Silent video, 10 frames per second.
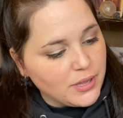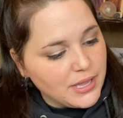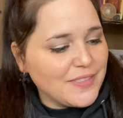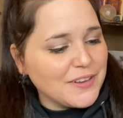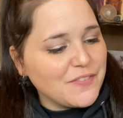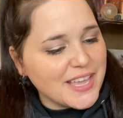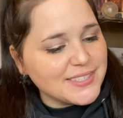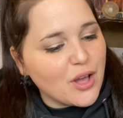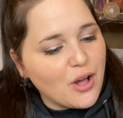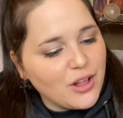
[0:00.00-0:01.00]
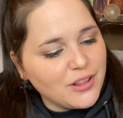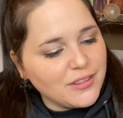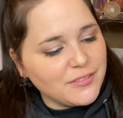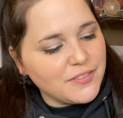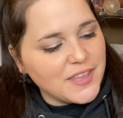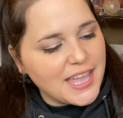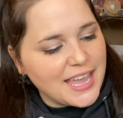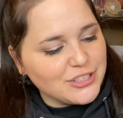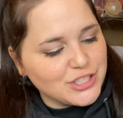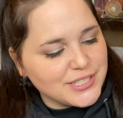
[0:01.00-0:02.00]
than face all the
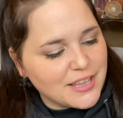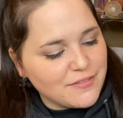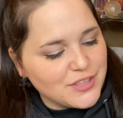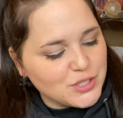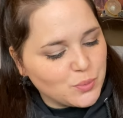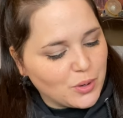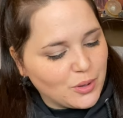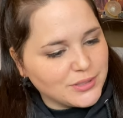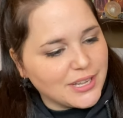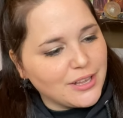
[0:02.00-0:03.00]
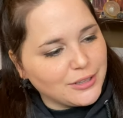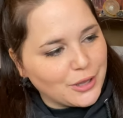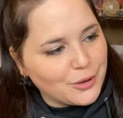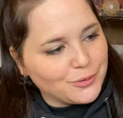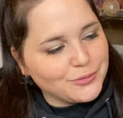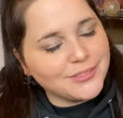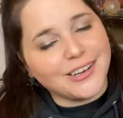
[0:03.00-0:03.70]
ages of this world alone.